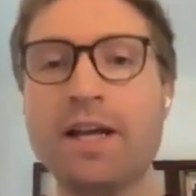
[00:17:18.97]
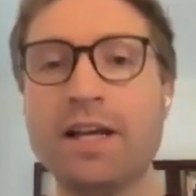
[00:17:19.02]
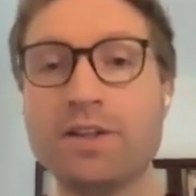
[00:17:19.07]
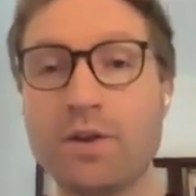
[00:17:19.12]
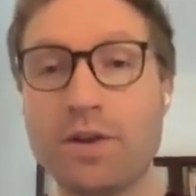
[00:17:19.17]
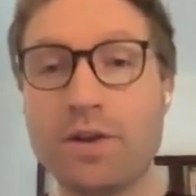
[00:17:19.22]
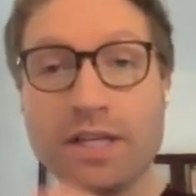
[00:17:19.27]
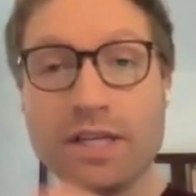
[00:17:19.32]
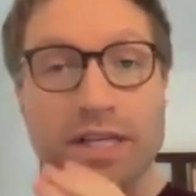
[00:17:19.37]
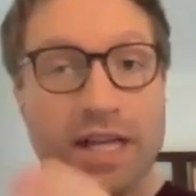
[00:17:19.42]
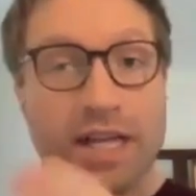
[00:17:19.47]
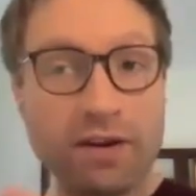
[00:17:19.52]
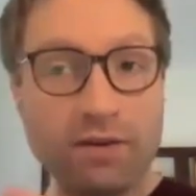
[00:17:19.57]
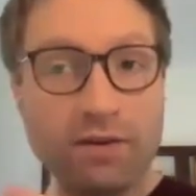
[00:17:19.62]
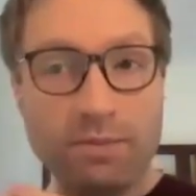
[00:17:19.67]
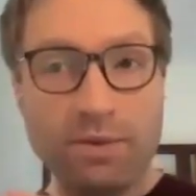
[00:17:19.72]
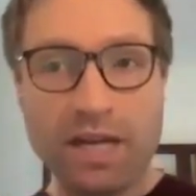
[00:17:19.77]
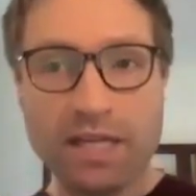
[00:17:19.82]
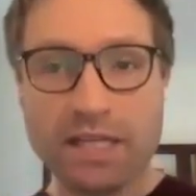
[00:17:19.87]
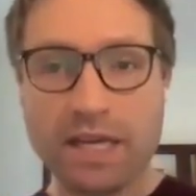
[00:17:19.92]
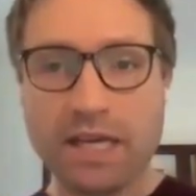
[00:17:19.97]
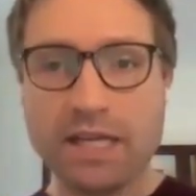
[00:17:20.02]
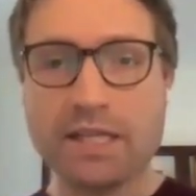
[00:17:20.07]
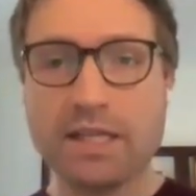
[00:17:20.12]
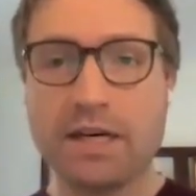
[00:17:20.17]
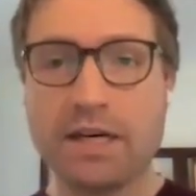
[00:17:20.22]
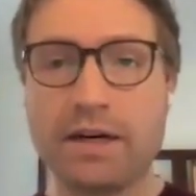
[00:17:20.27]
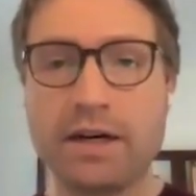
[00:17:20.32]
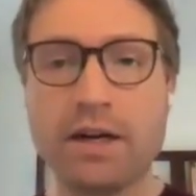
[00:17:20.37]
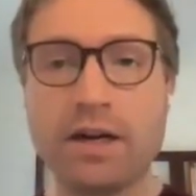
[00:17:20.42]
So this is kind of a best case
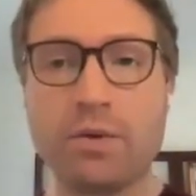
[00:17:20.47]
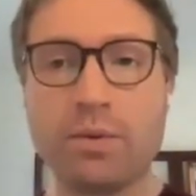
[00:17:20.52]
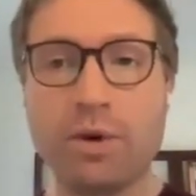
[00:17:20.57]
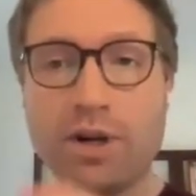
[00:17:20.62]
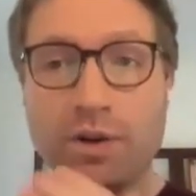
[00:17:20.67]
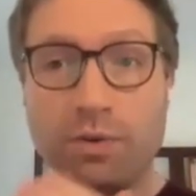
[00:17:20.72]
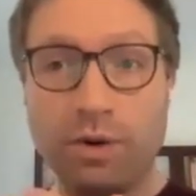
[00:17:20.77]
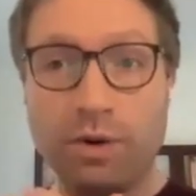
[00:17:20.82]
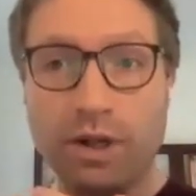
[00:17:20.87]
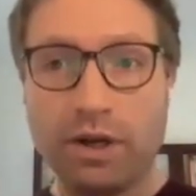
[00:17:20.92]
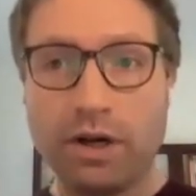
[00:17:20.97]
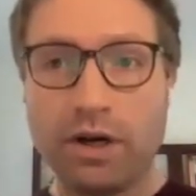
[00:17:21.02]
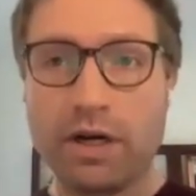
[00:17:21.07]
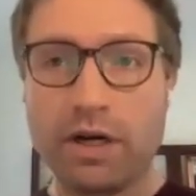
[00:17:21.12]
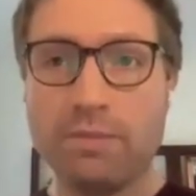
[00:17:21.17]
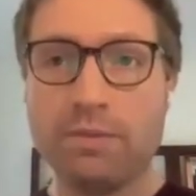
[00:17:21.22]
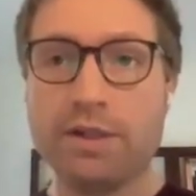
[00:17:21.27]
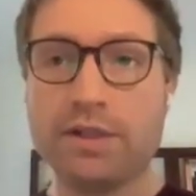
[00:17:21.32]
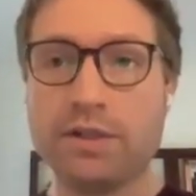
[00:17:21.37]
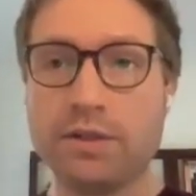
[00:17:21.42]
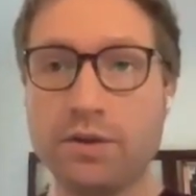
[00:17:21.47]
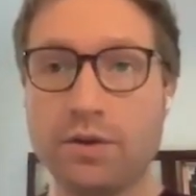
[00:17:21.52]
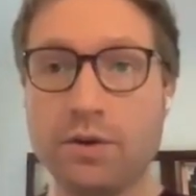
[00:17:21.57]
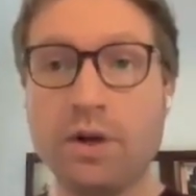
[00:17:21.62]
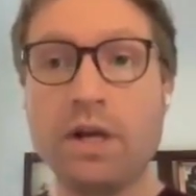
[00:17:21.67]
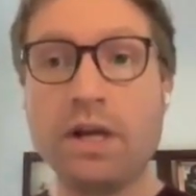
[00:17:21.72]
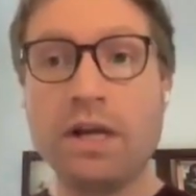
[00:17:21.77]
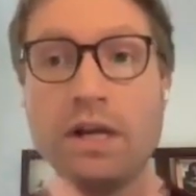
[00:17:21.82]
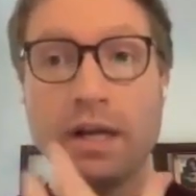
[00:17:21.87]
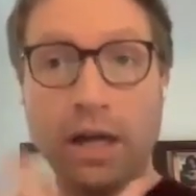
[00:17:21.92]
scenario where you really are able to
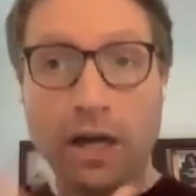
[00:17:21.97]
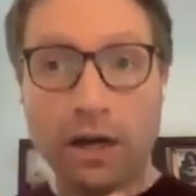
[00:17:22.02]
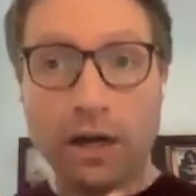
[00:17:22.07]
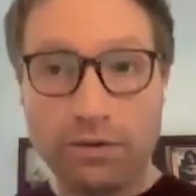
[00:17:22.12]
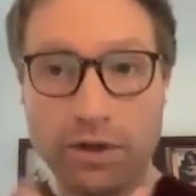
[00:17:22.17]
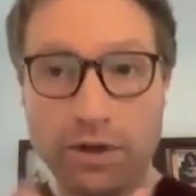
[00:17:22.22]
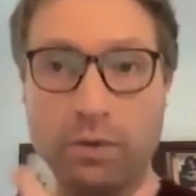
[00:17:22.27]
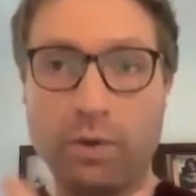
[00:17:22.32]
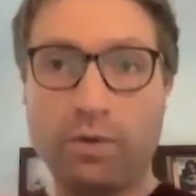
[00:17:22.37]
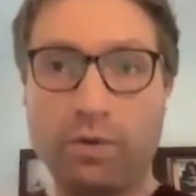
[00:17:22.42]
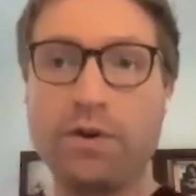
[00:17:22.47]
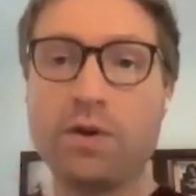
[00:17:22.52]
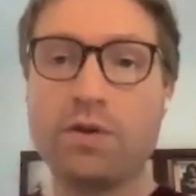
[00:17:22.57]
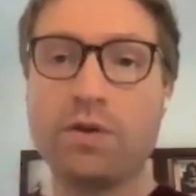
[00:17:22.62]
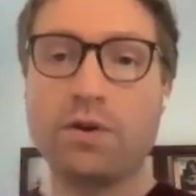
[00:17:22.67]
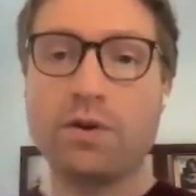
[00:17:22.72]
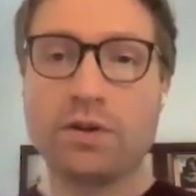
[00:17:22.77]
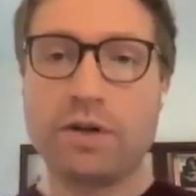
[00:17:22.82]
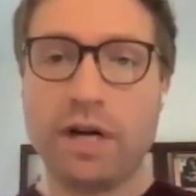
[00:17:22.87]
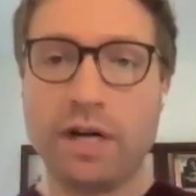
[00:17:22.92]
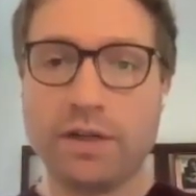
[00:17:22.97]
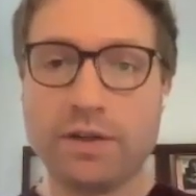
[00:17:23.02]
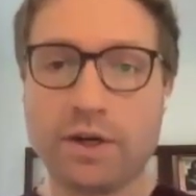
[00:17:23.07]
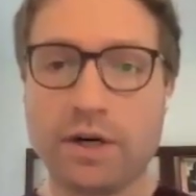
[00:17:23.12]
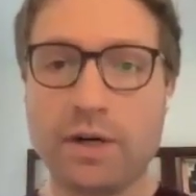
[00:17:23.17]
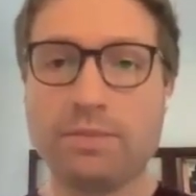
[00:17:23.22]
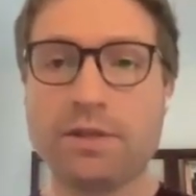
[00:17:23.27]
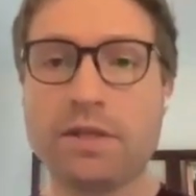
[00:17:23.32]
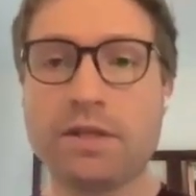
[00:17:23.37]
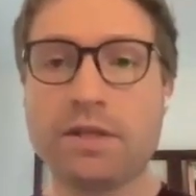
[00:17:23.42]
carefully review those
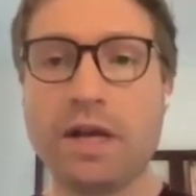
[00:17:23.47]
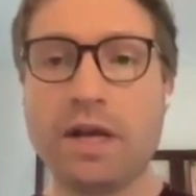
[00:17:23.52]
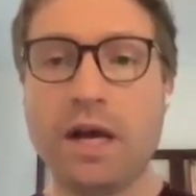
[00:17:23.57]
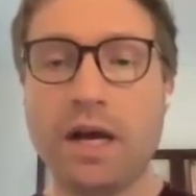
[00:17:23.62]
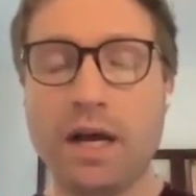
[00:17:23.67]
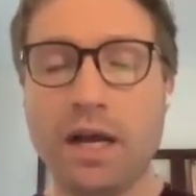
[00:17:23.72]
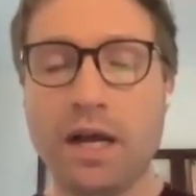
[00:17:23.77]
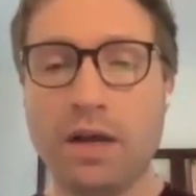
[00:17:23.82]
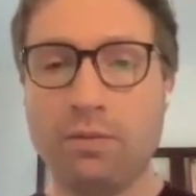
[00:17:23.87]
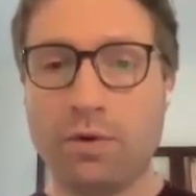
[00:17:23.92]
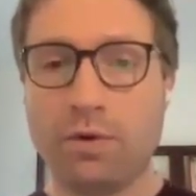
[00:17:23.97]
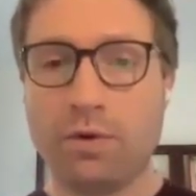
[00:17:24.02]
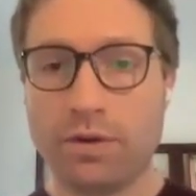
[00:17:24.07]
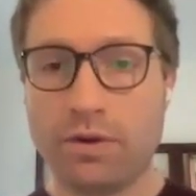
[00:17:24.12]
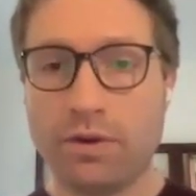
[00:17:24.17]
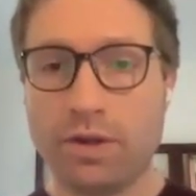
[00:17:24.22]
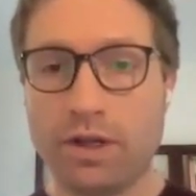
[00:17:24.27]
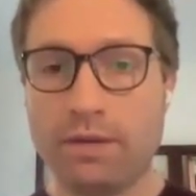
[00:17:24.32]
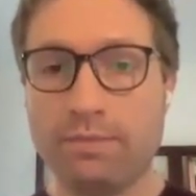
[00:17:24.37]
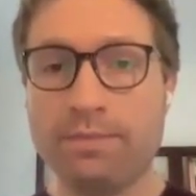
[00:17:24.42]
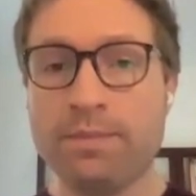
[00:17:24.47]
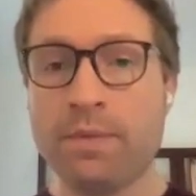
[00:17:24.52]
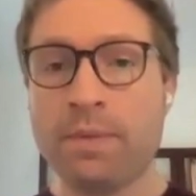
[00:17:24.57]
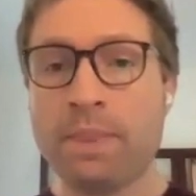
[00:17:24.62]
transcripts and work through them.